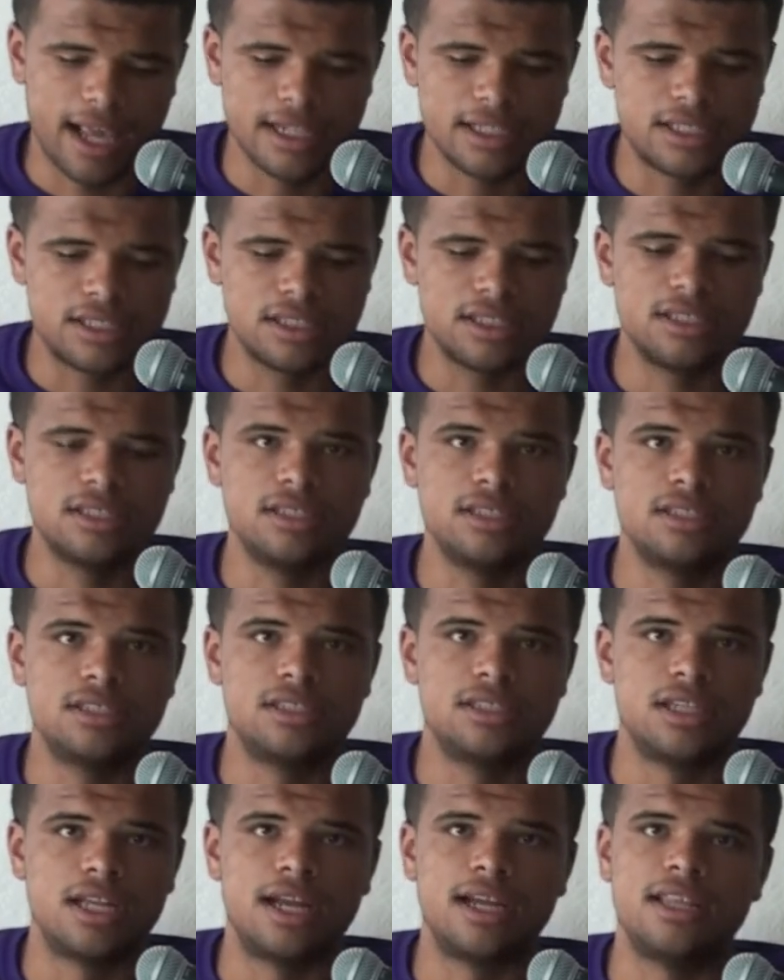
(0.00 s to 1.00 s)
answer
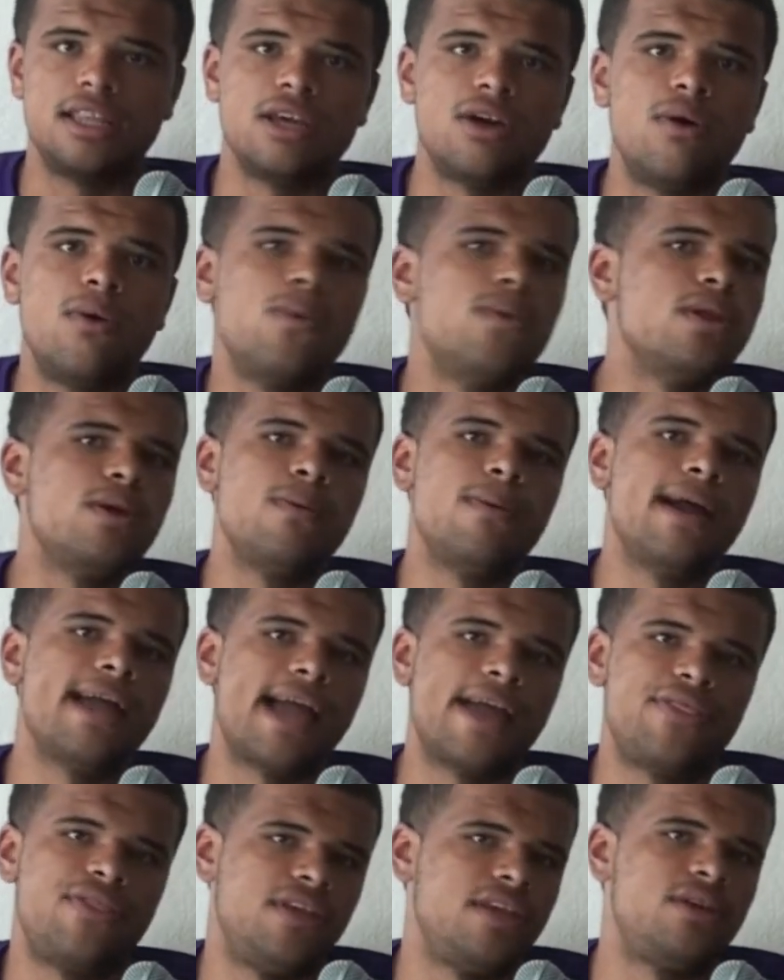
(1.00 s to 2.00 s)
and the only
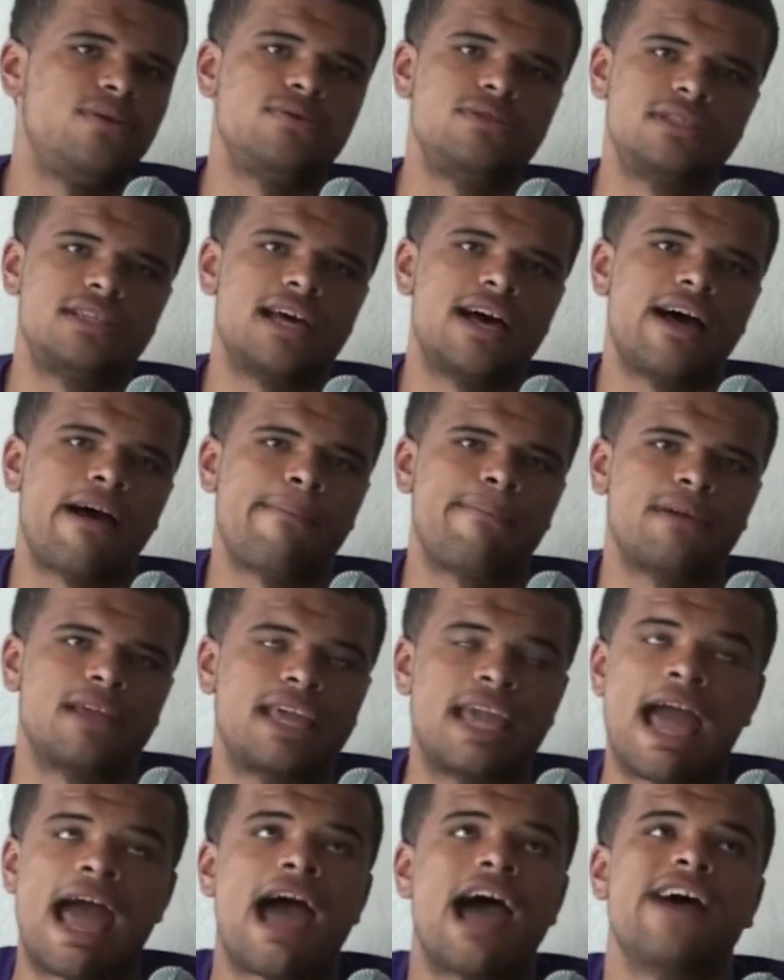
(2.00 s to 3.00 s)
way I think you stop
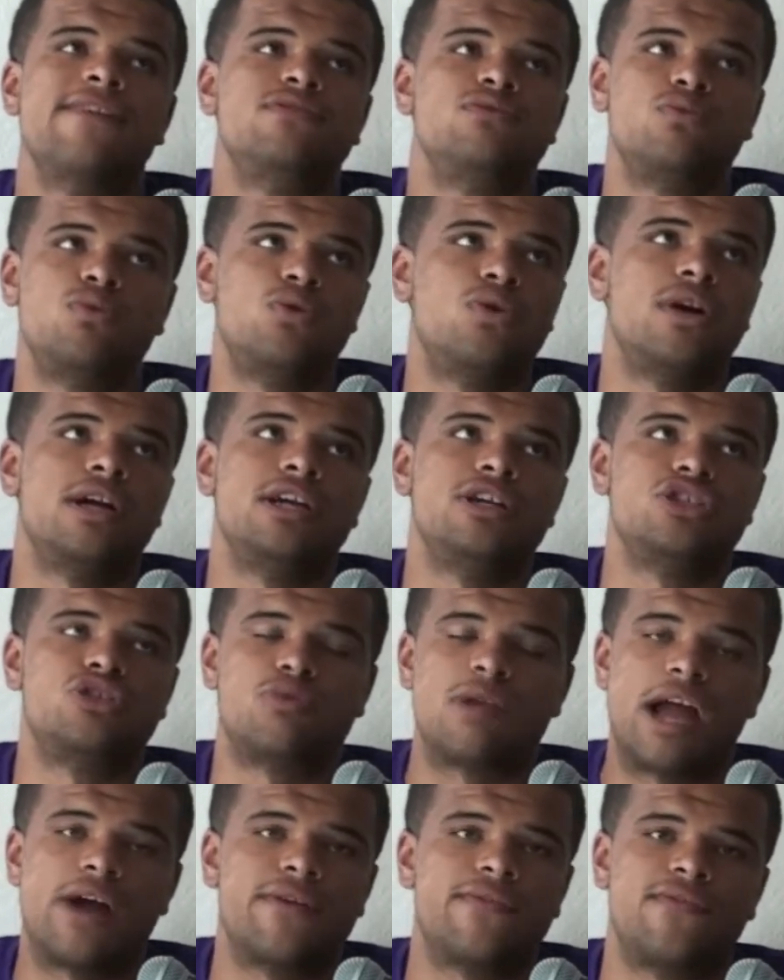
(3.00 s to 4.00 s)
Cavs Warriors
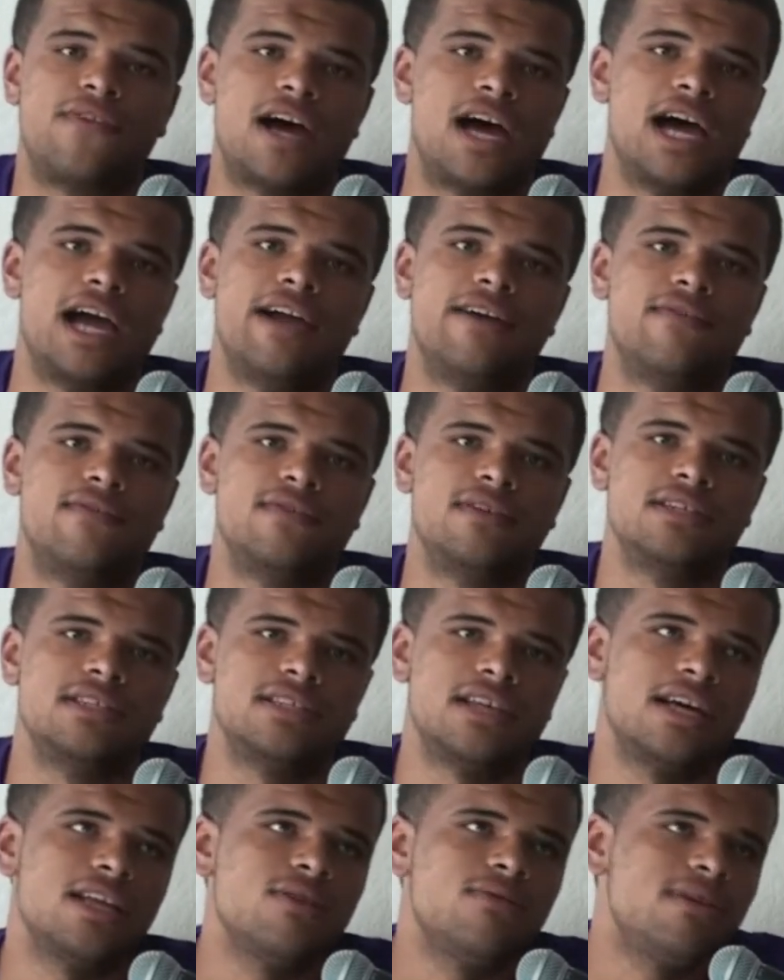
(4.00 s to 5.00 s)
round 5.
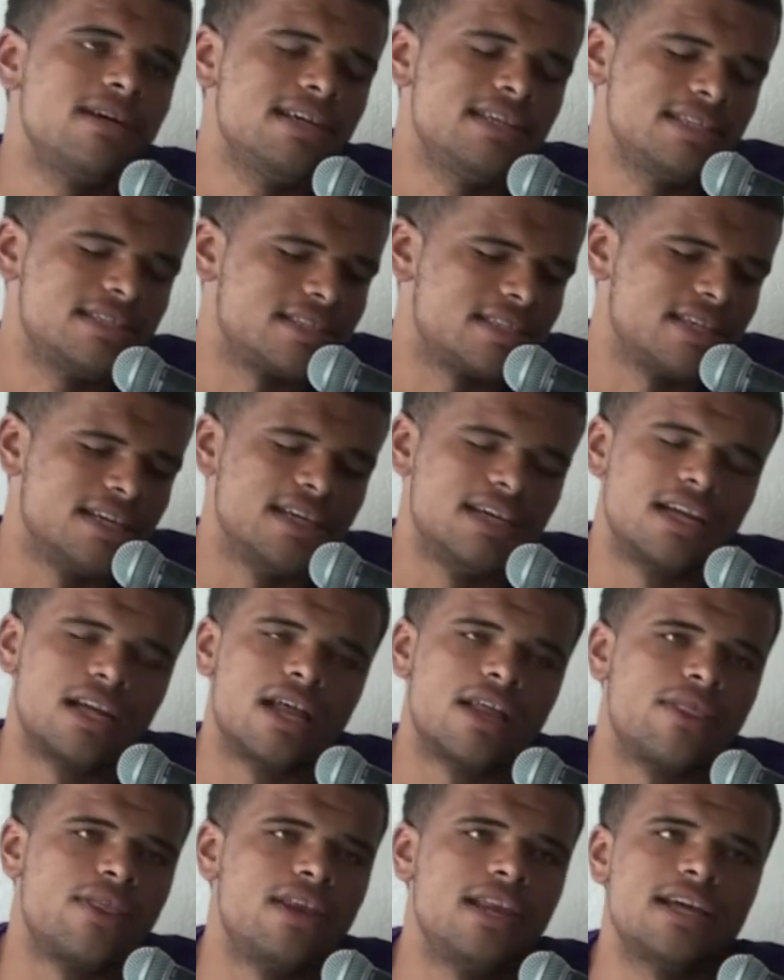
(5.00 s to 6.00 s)
Because otherwise,
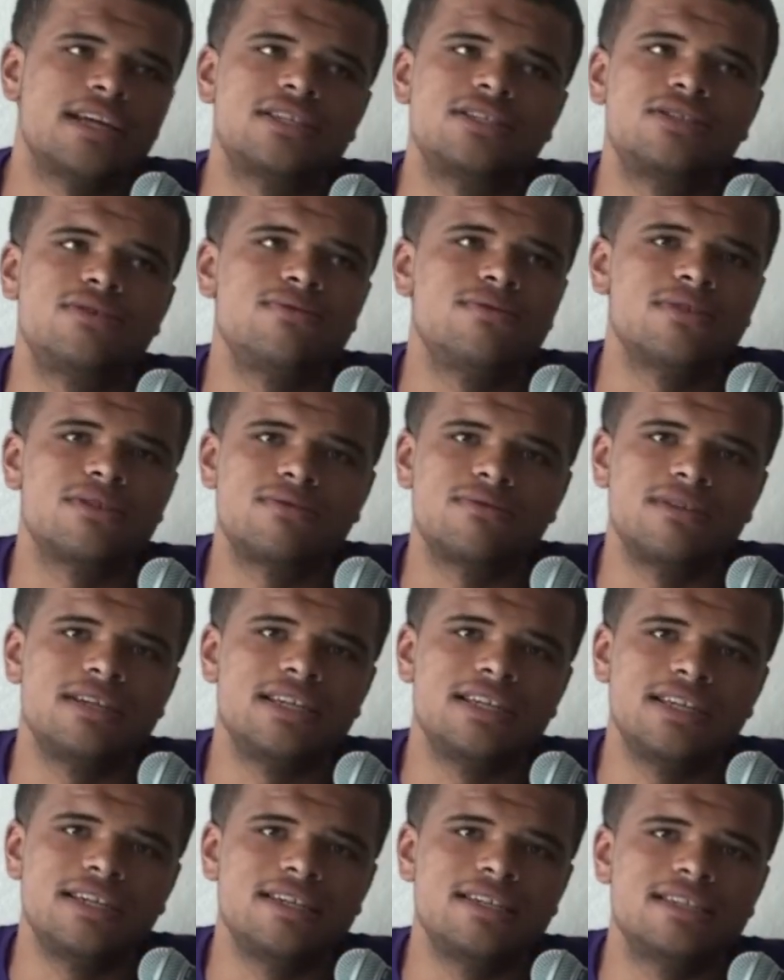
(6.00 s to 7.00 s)
the next 2 or 3
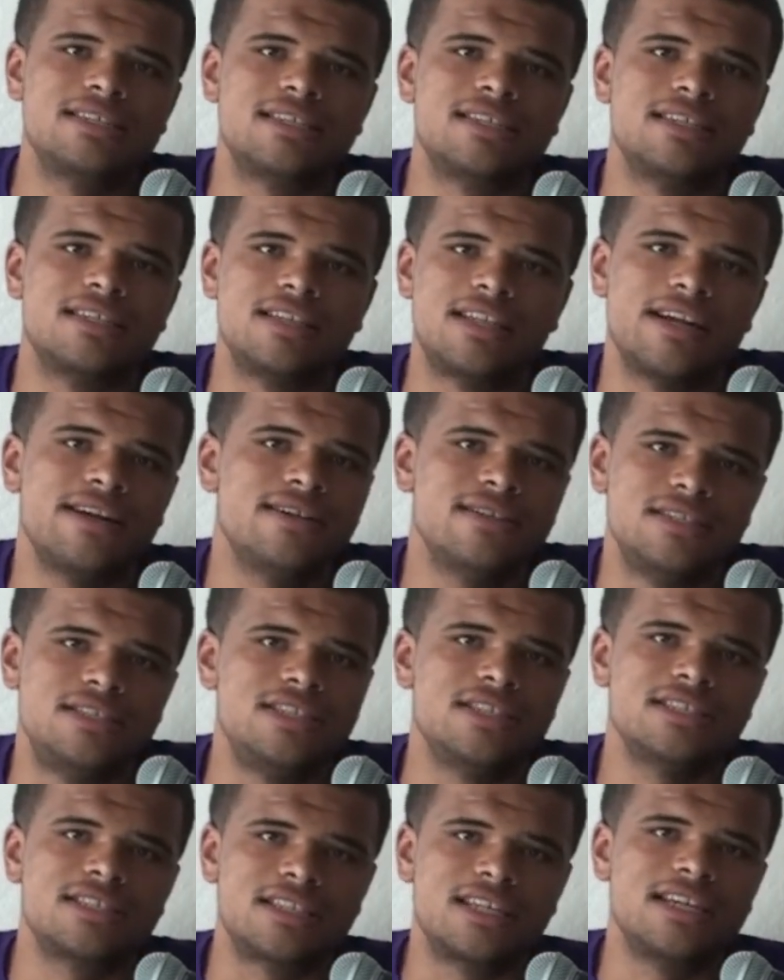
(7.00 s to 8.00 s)
years, they're
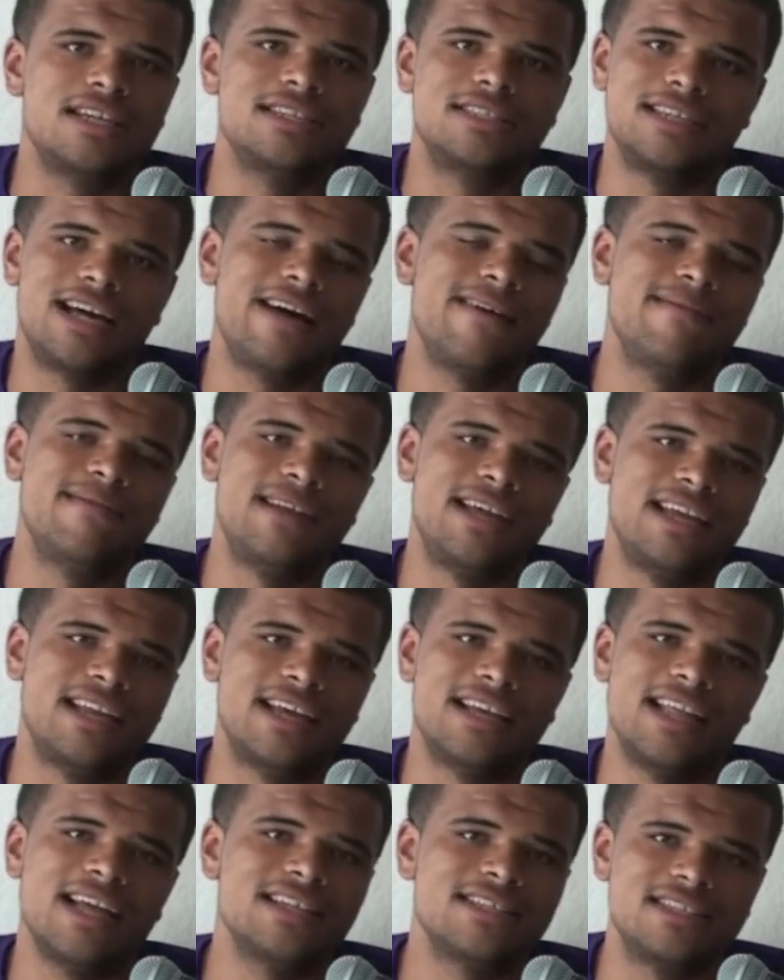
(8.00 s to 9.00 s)
just going to dominate.
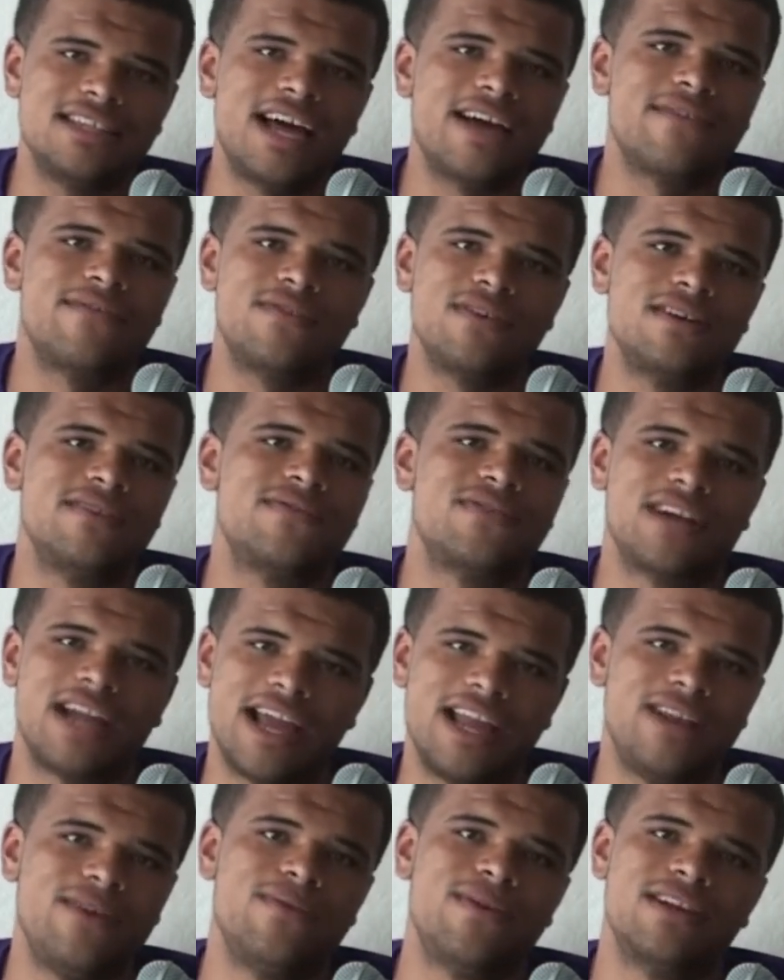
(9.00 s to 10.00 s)
And that's not fun for
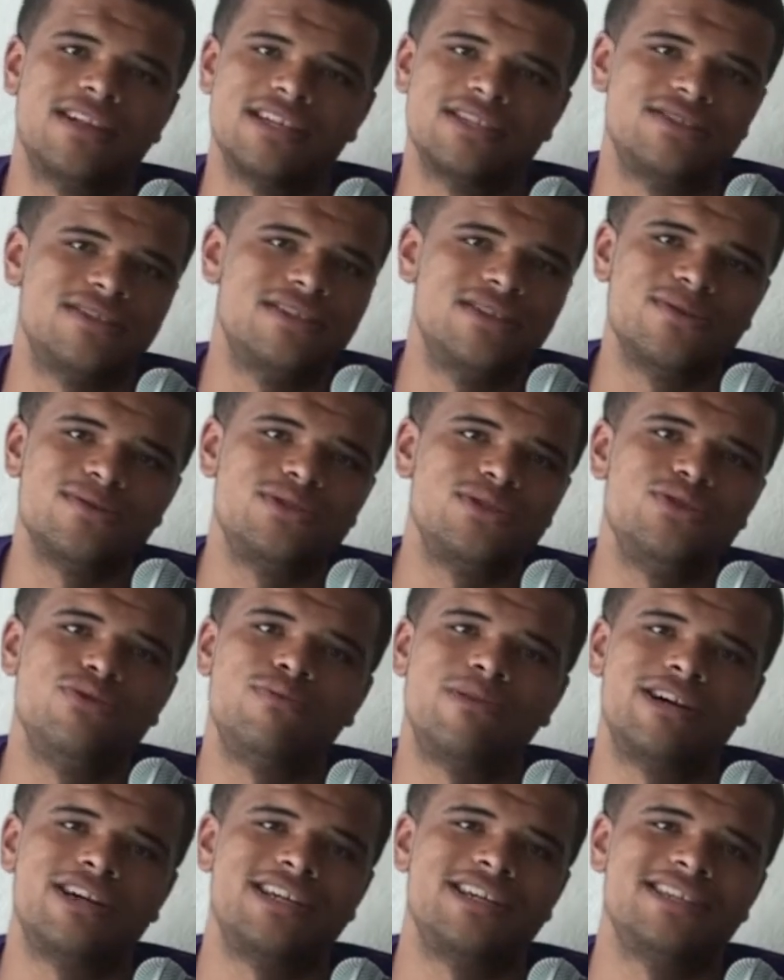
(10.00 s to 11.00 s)
anyone unless you're in those 2
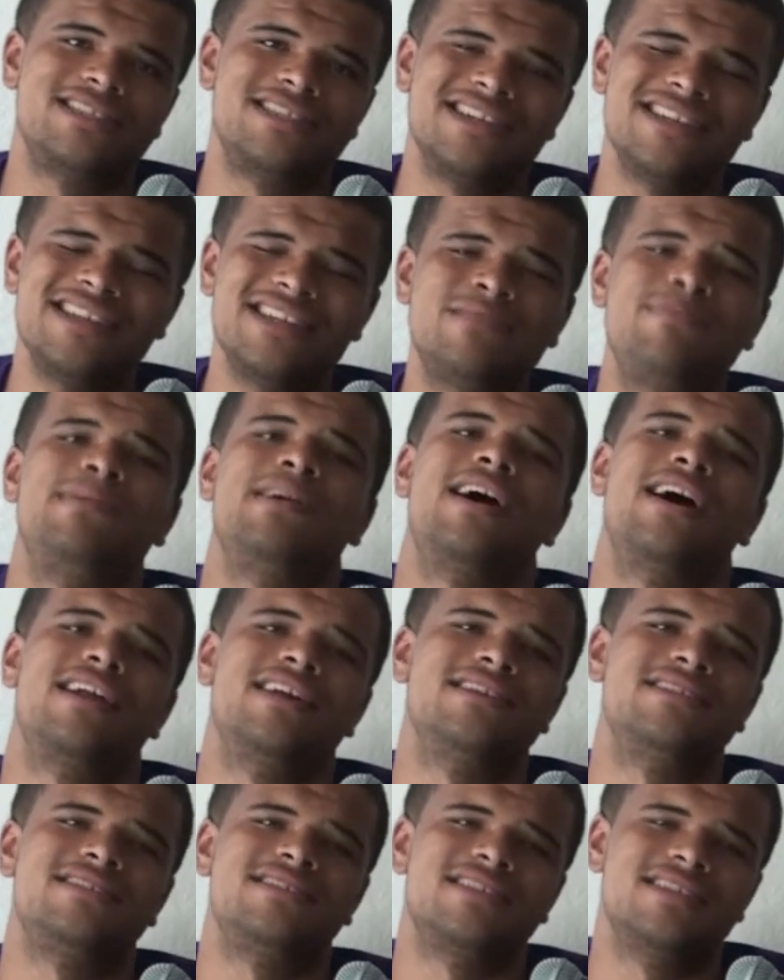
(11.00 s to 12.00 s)
markets. And let's be
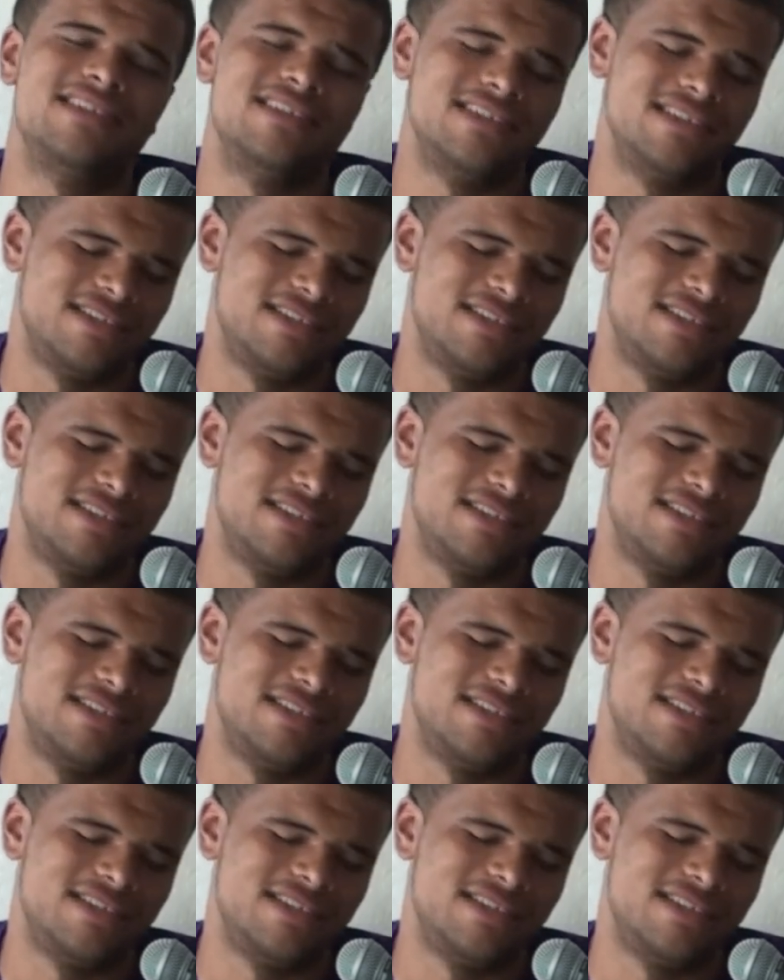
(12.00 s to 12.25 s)
honest,